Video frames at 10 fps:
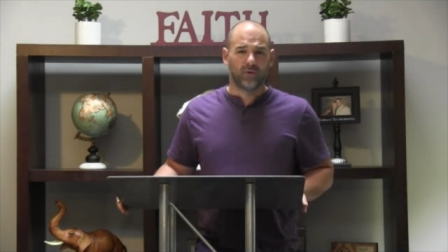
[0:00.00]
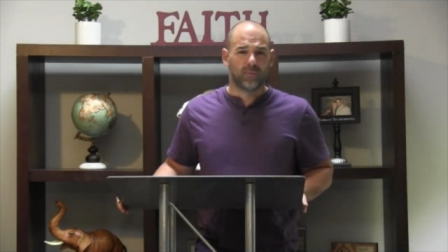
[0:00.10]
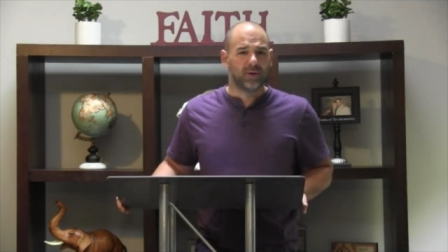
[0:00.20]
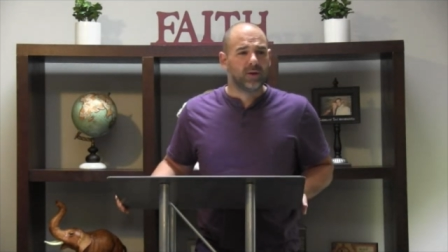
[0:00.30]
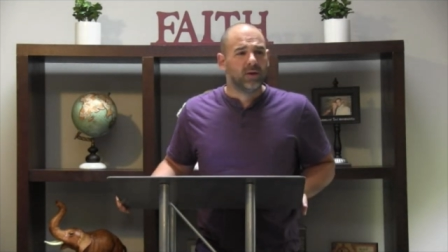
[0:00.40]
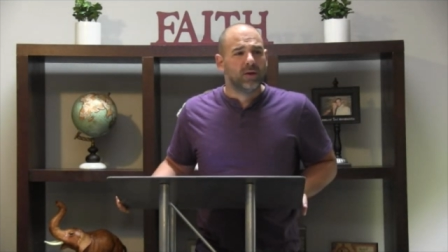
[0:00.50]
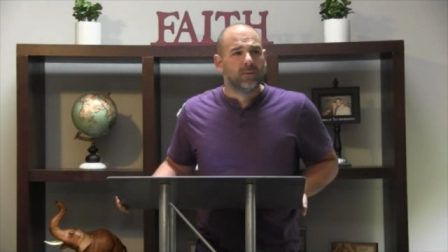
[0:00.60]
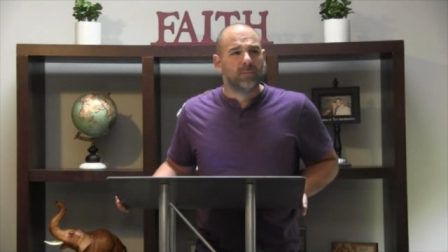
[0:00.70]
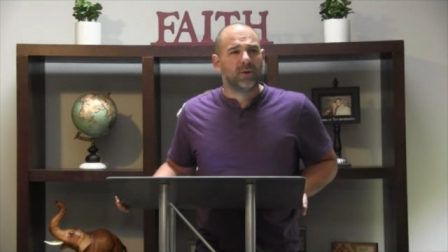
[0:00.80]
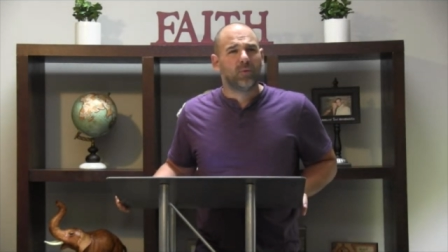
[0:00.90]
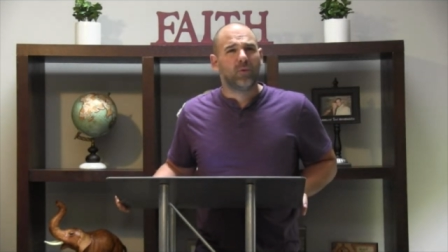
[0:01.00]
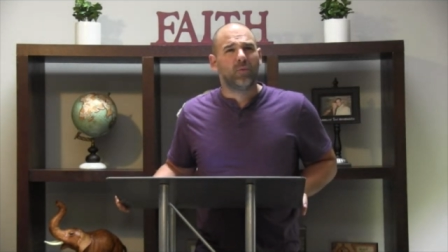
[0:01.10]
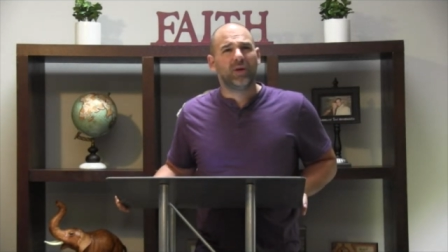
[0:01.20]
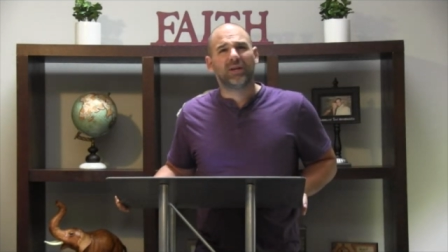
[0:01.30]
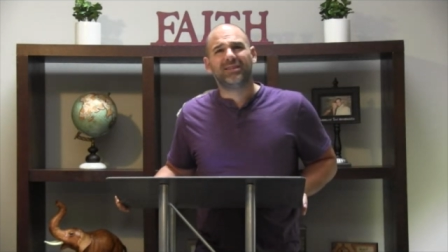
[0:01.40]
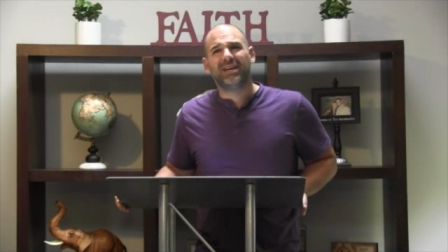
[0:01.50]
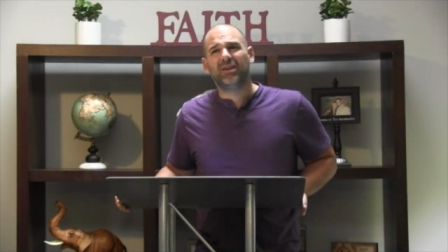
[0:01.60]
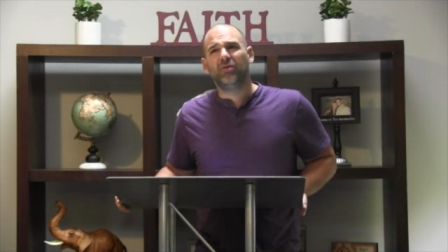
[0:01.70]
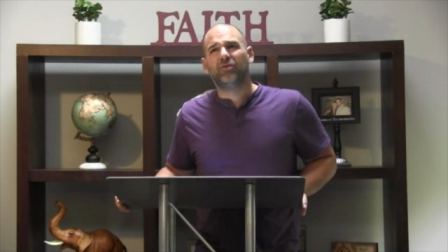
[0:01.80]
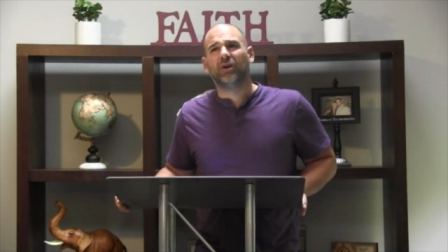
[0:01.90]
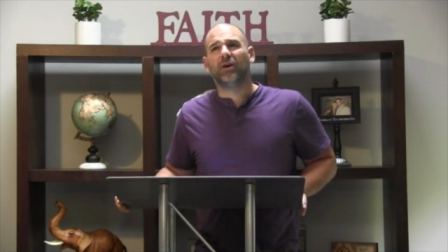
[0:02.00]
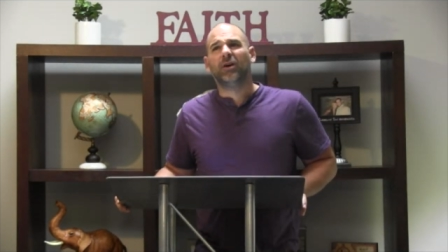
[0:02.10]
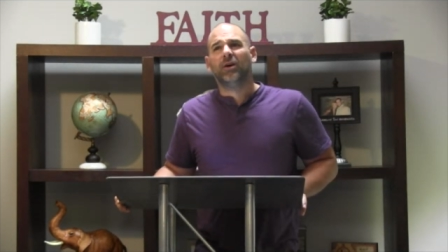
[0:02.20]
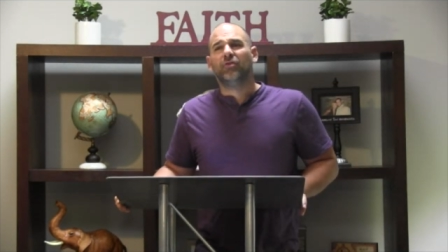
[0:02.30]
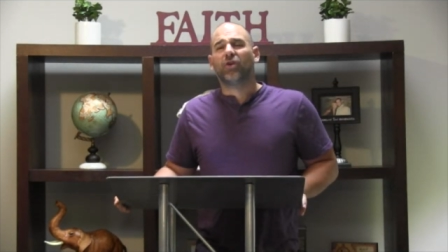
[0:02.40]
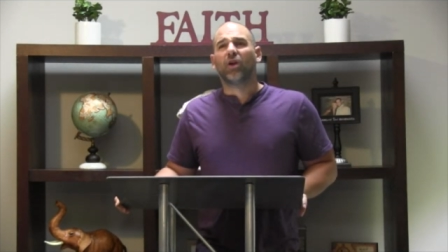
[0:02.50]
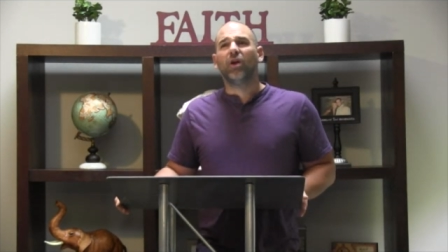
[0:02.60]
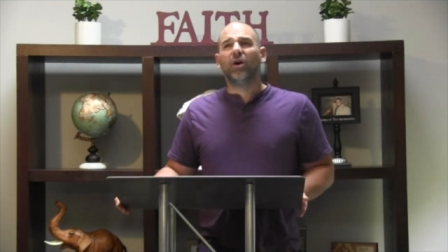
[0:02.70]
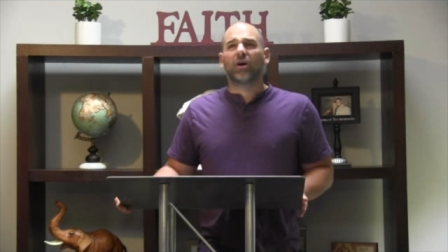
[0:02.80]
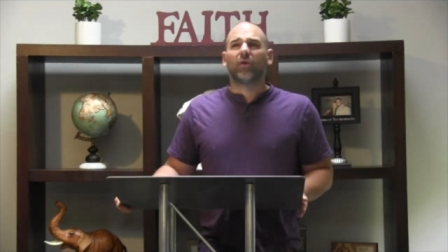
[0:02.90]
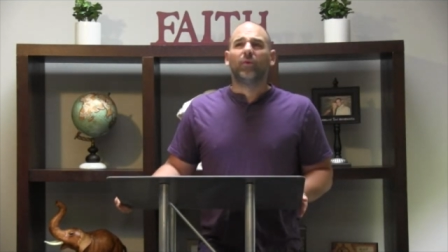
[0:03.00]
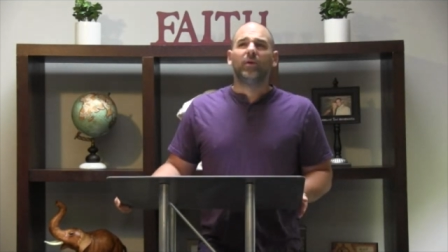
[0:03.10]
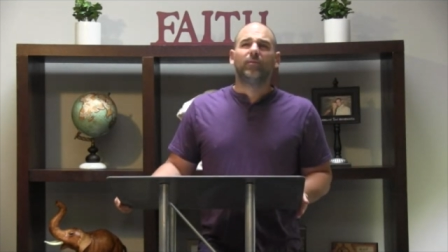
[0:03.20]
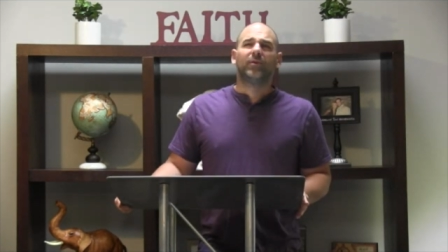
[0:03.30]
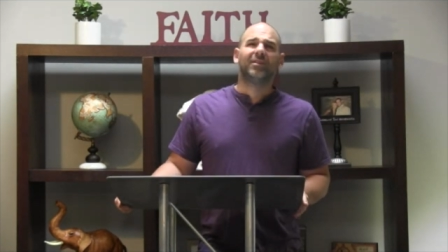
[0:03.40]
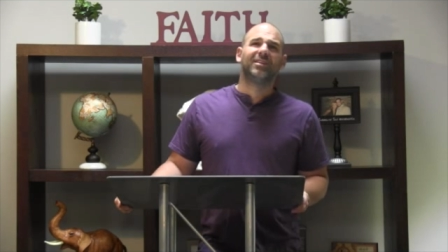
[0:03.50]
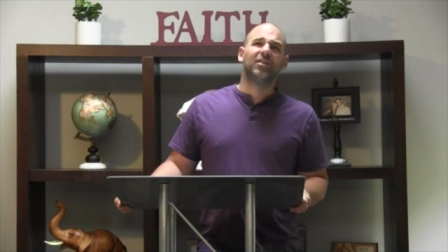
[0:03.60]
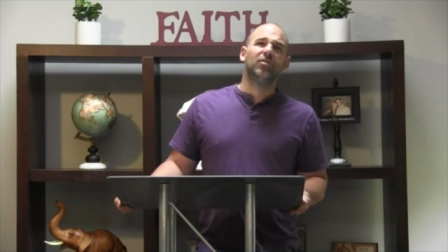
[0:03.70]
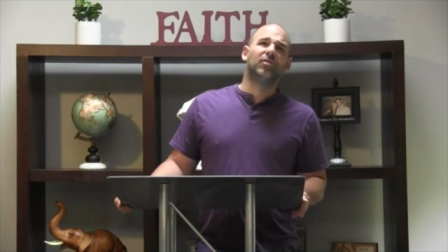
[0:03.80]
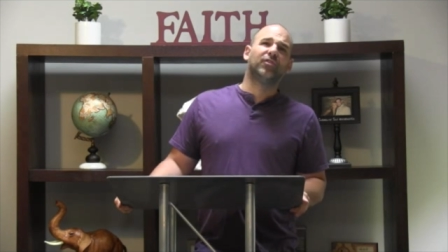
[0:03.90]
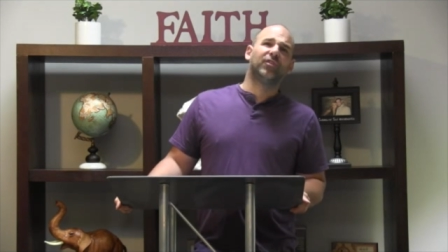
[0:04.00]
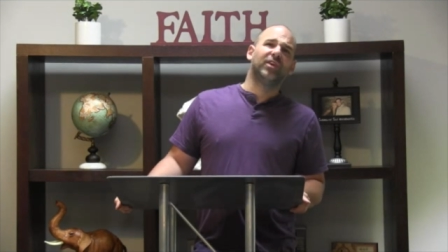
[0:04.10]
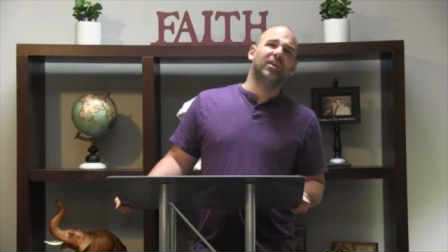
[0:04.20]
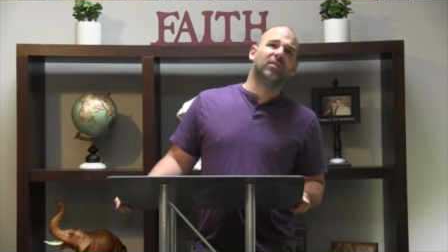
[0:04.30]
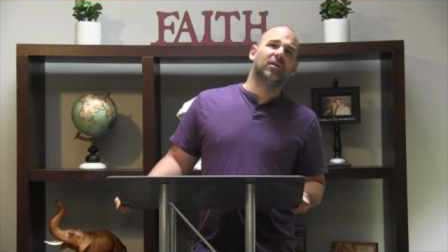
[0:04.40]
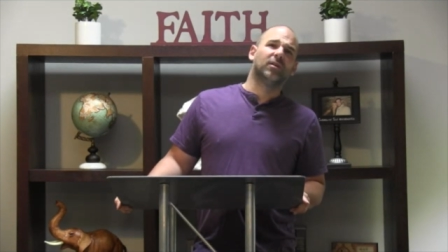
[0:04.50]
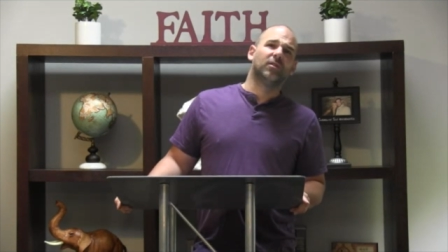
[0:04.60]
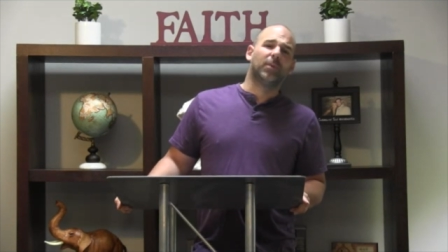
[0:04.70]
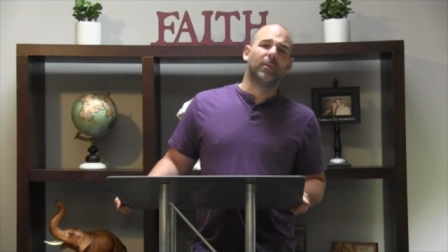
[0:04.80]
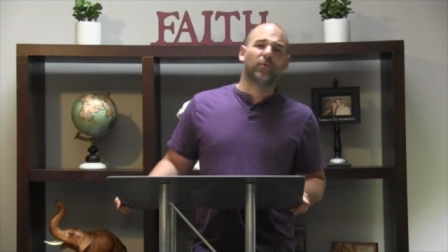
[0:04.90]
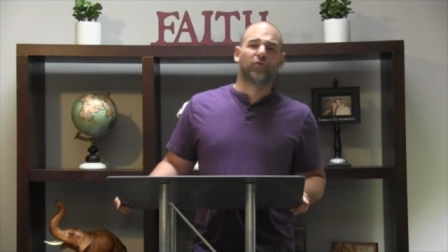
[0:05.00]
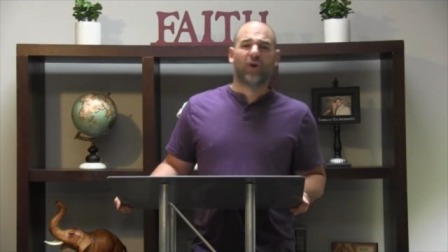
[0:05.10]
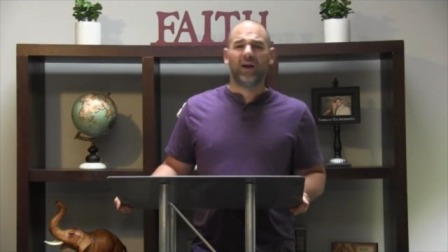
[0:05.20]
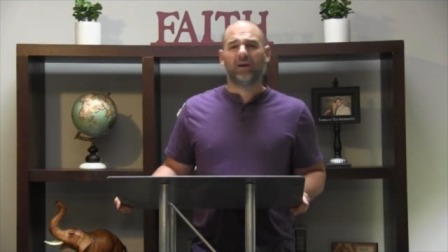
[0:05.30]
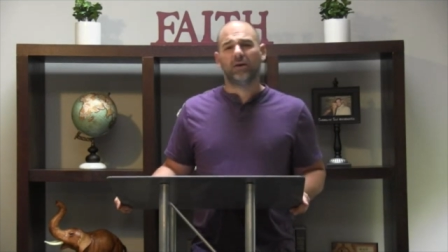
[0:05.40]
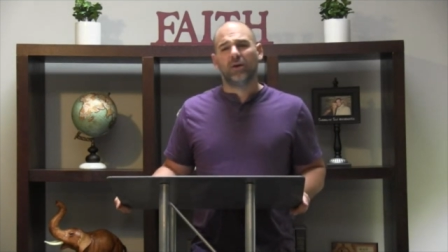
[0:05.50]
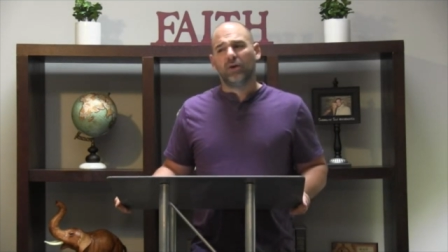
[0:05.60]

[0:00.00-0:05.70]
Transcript: But but we continue to to look and we continue to see the, the people try to,